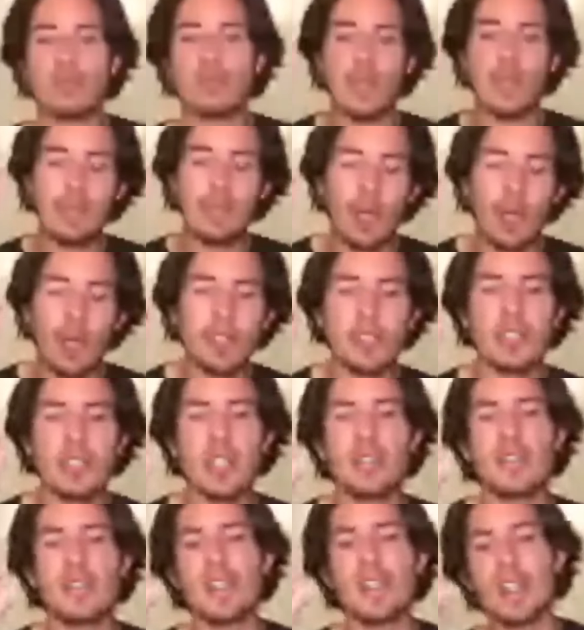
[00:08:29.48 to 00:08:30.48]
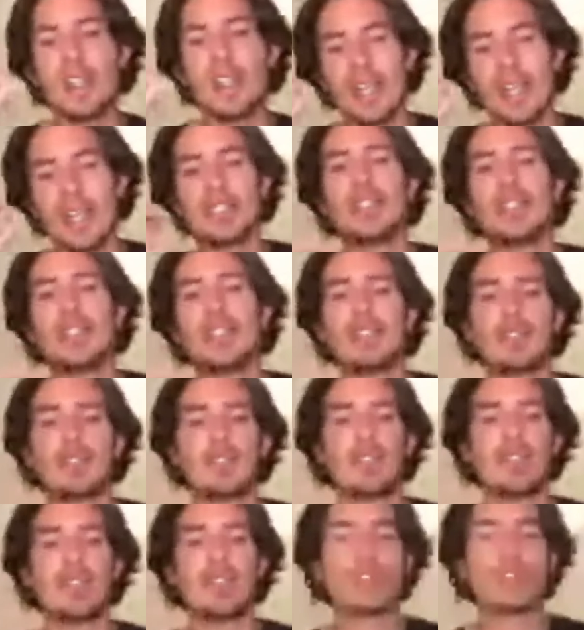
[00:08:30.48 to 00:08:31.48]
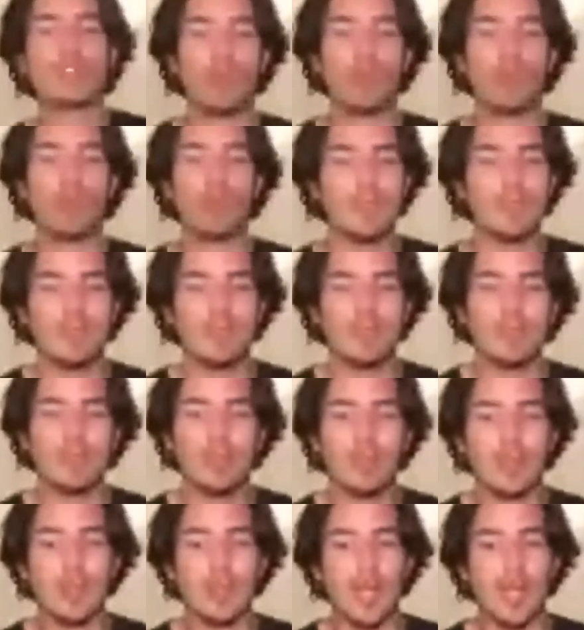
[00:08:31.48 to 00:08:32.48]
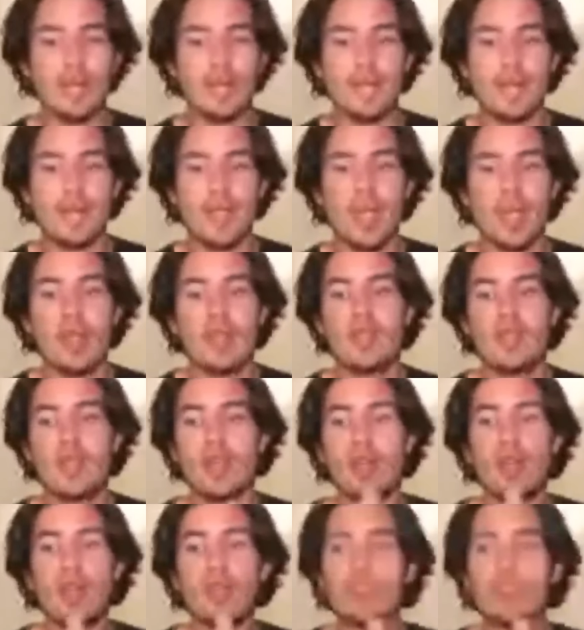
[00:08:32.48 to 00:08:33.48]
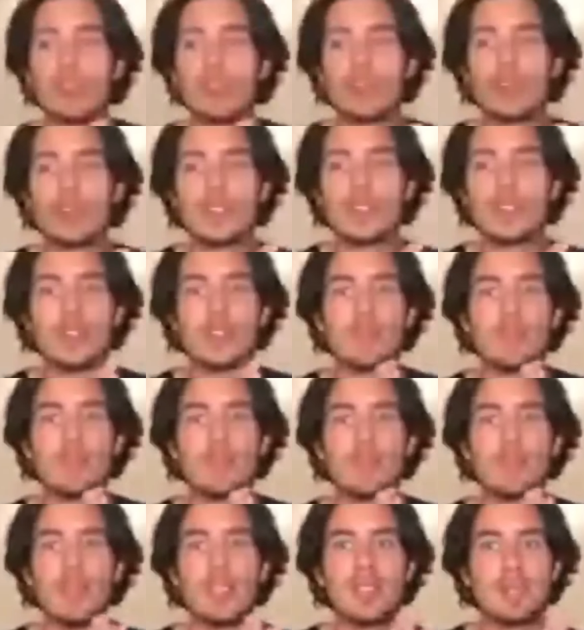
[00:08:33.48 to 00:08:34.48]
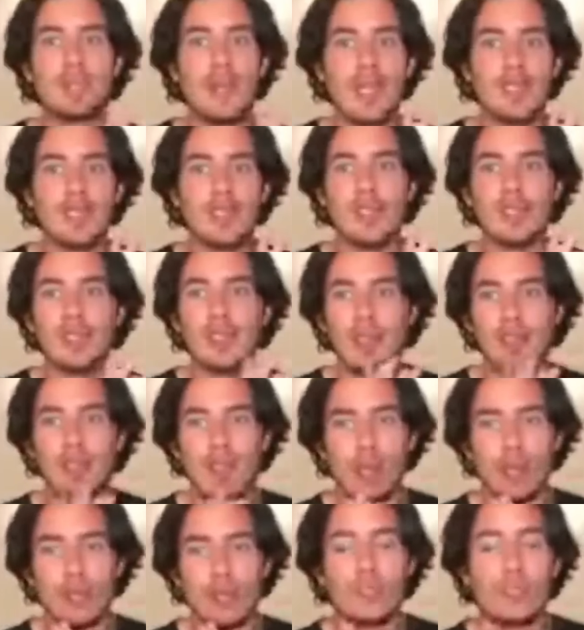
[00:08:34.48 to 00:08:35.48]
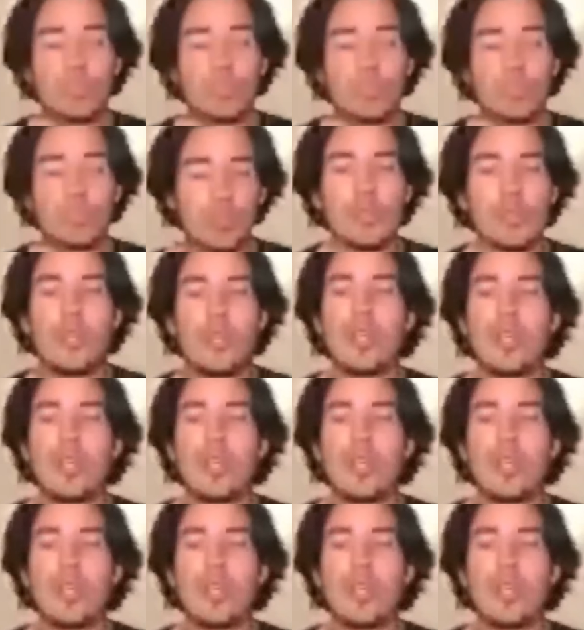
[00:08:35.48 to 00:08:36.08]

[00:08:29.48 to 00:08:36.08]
the positive and the negative currents, okay? The whole universe is based in those two